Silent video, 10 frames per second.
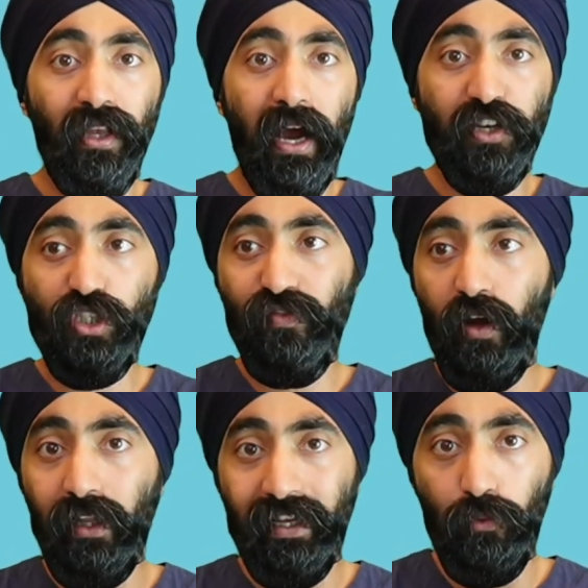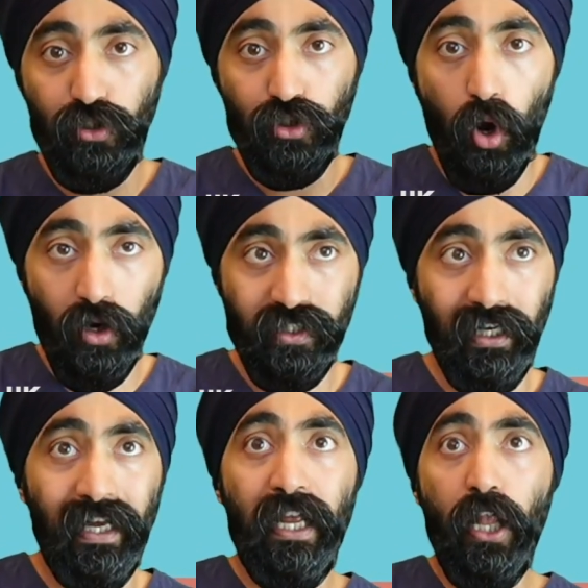I just felt like it was
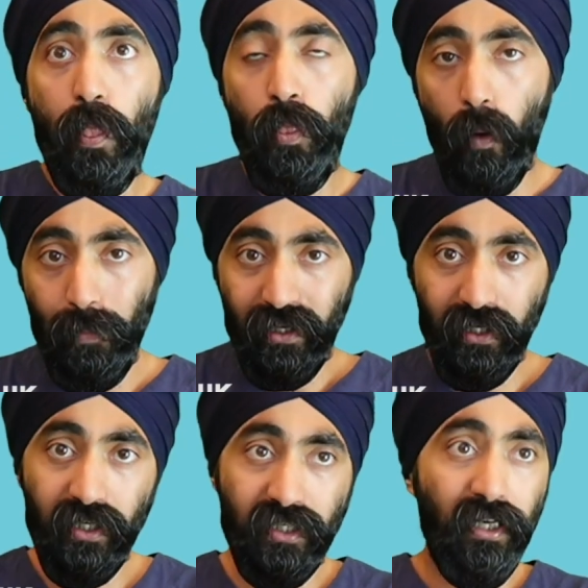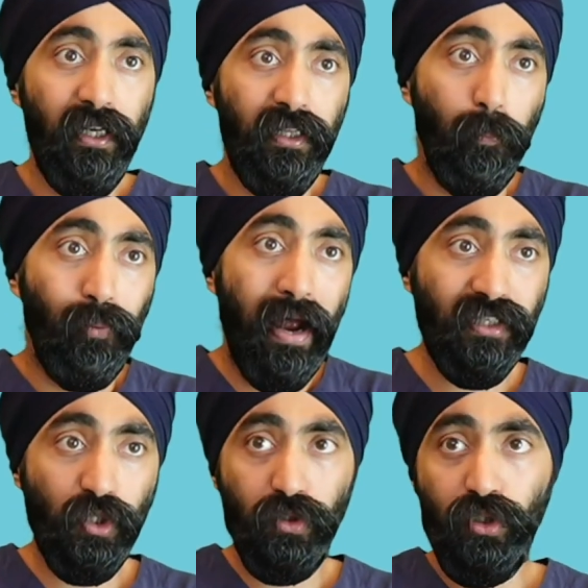toxic. Not because the
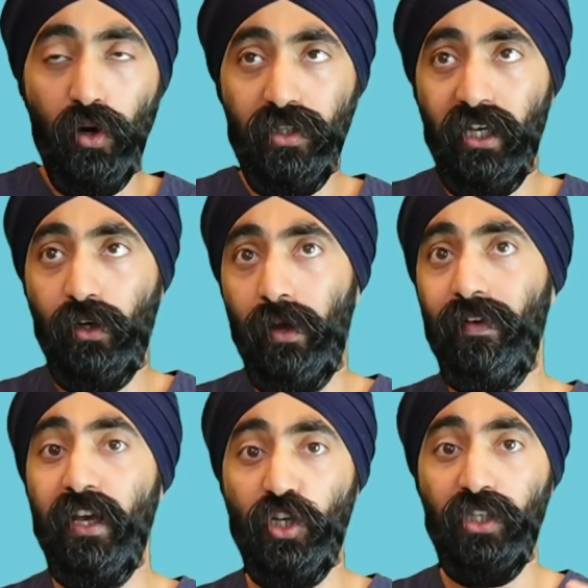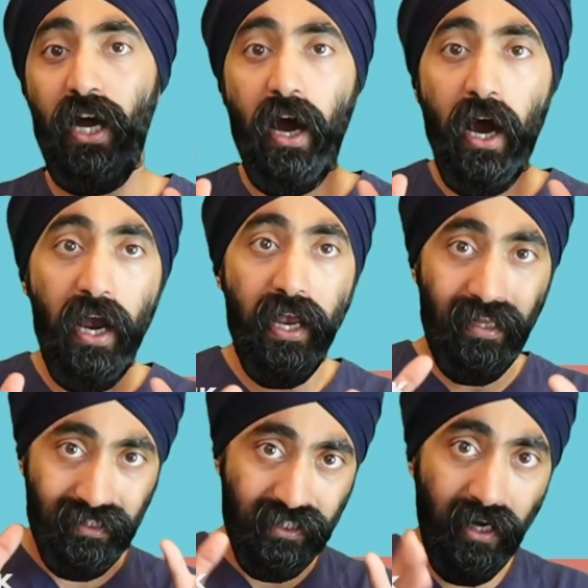practice was toxic, whatever. It's just that I,
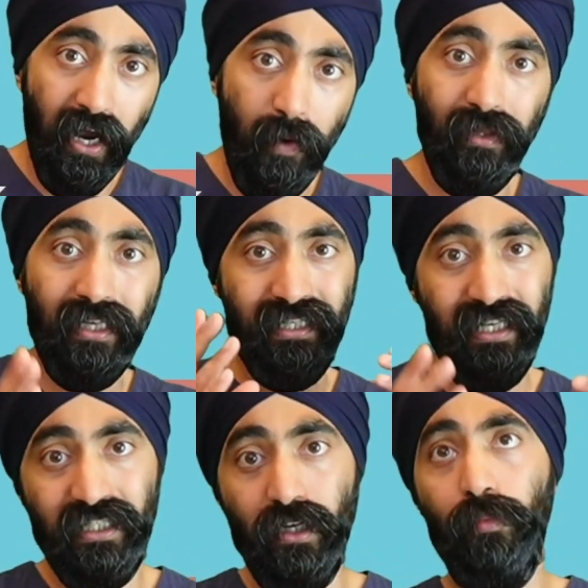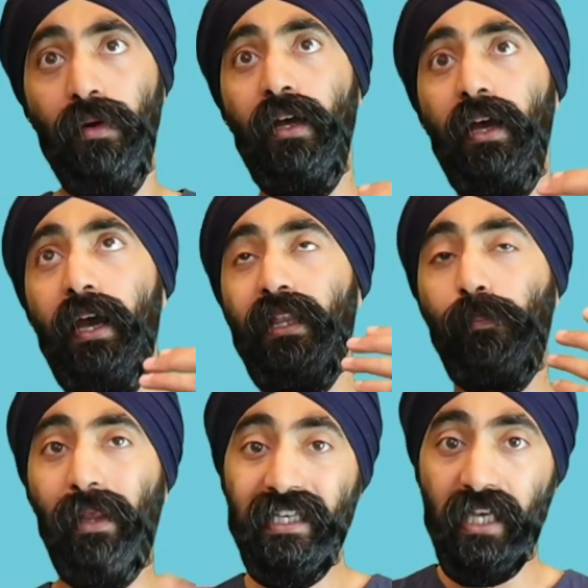at the time, in the system, in the
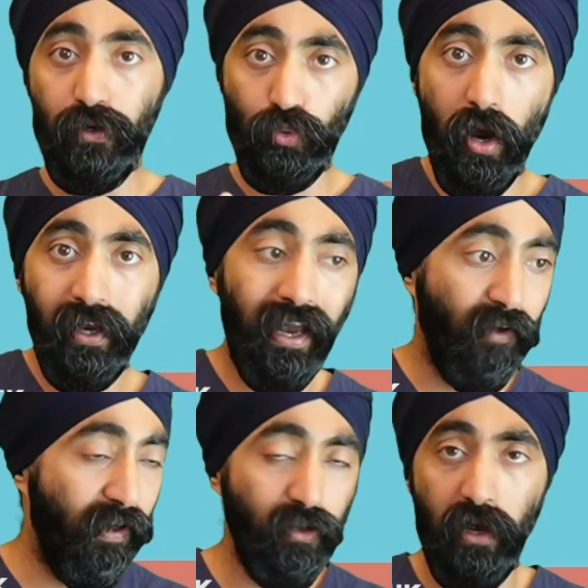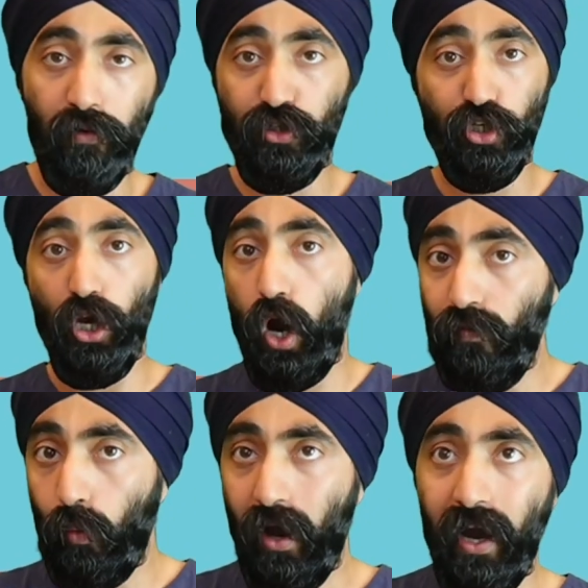place I was working, I felt that I was just
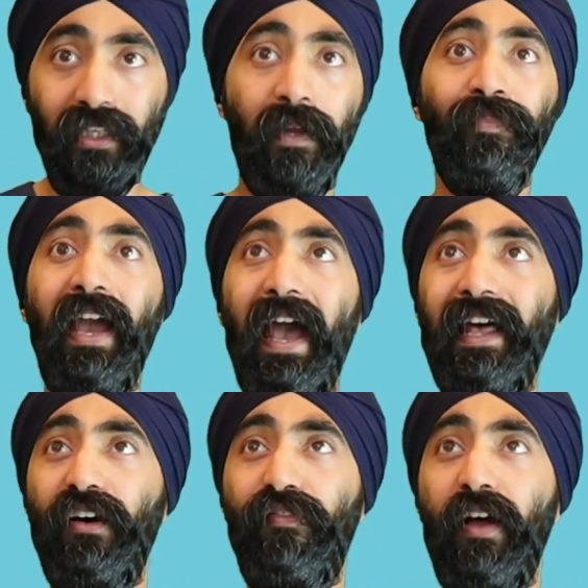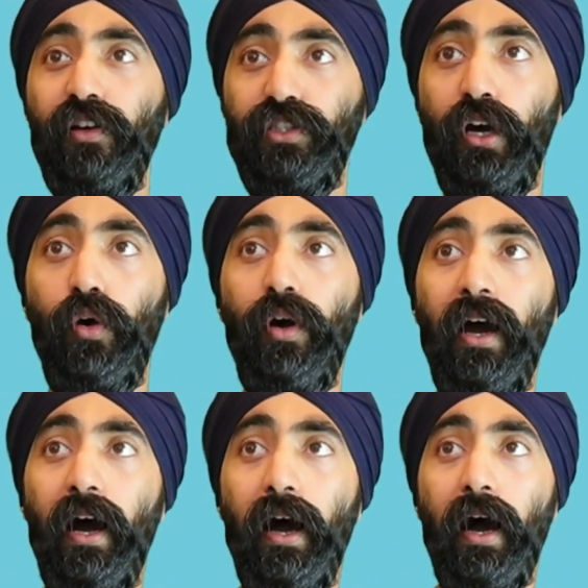overworked and I felt as though
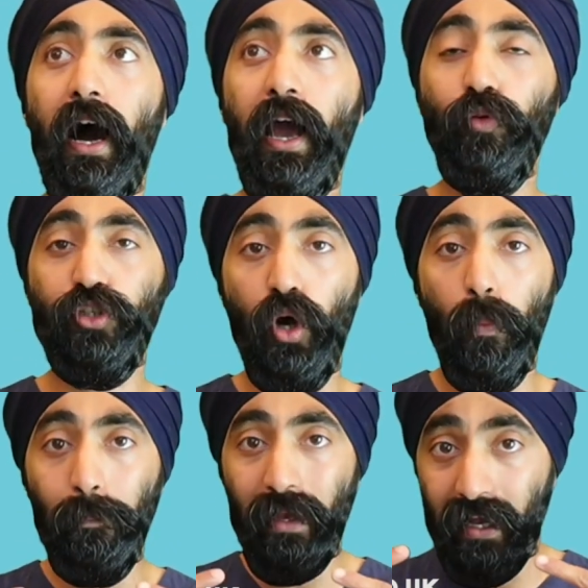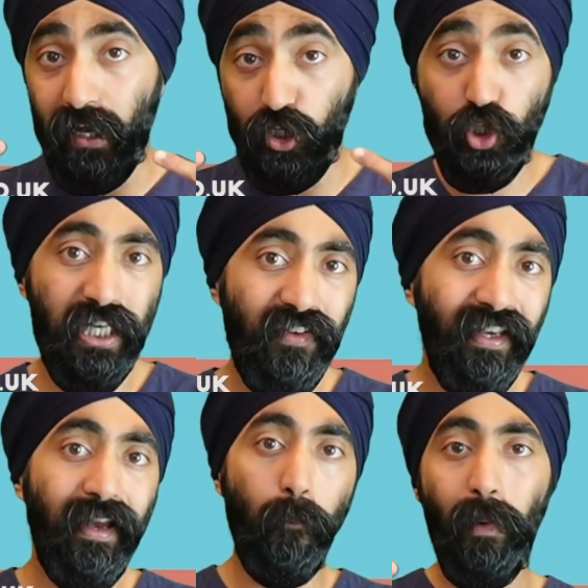uh, I was not uh,
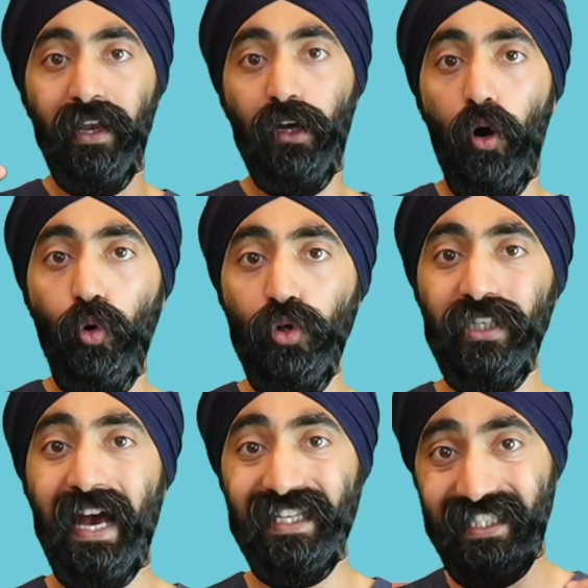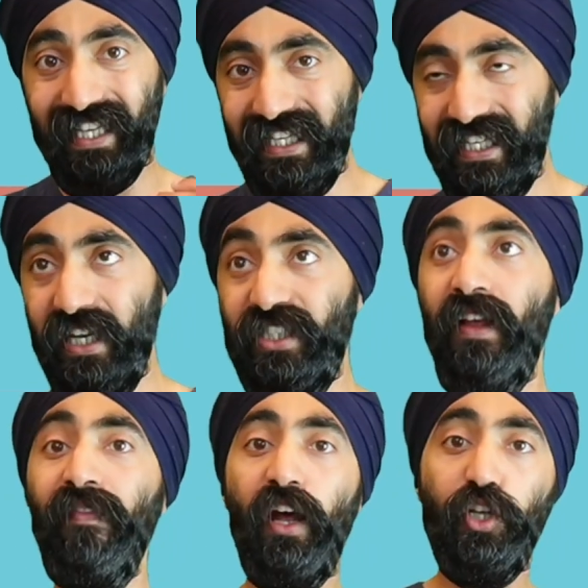achieving my goals as a dentist,
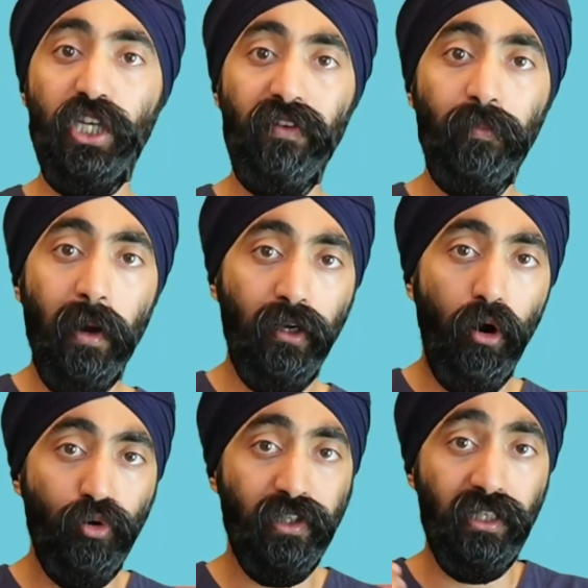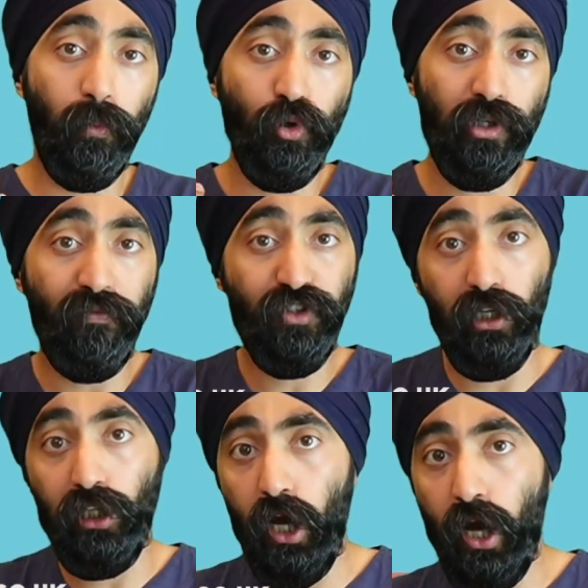achieving my goals as someone who loves to
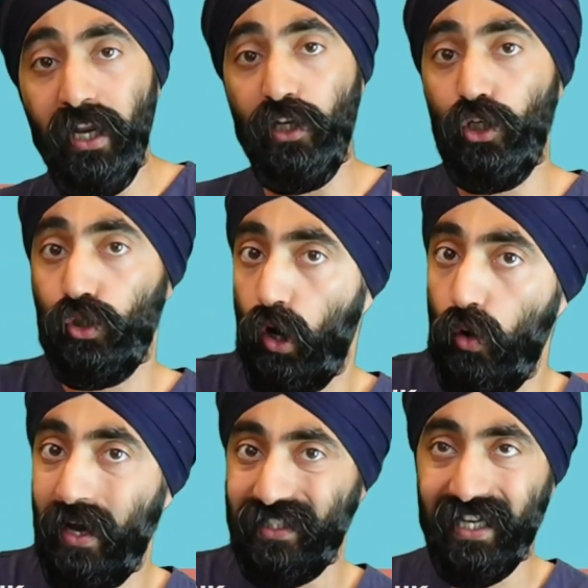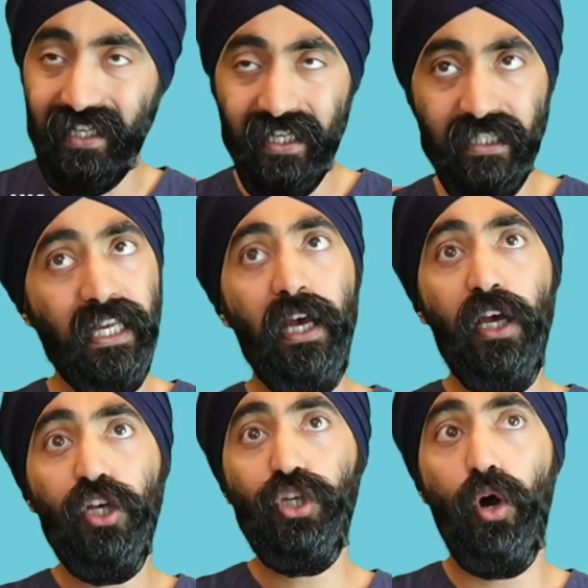learn and grow as a dentist.
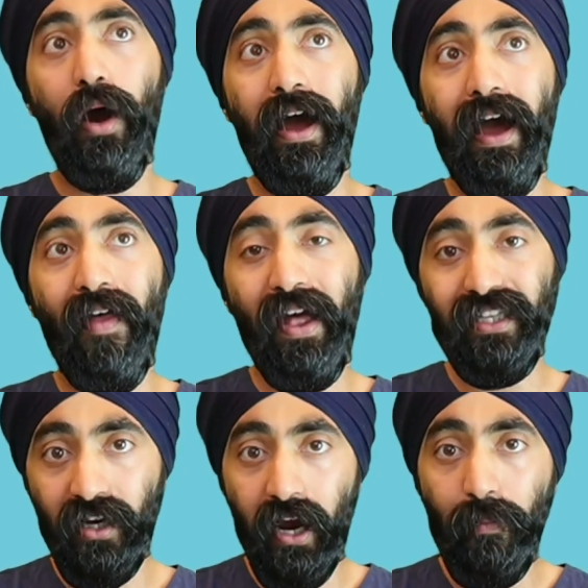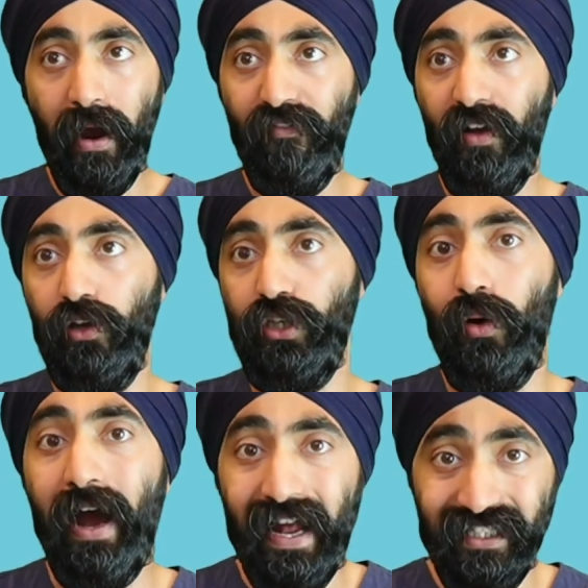So uh, at that time, I felt as though
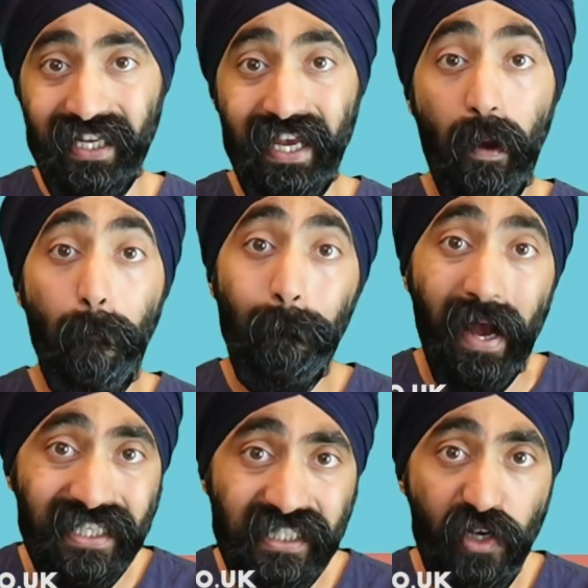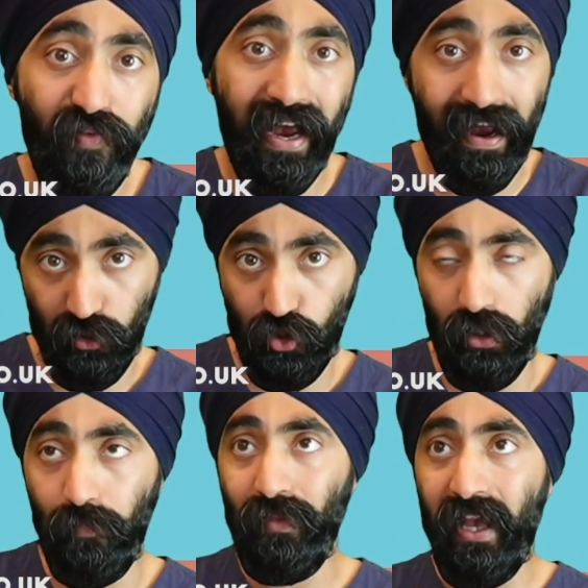I had to take massive action.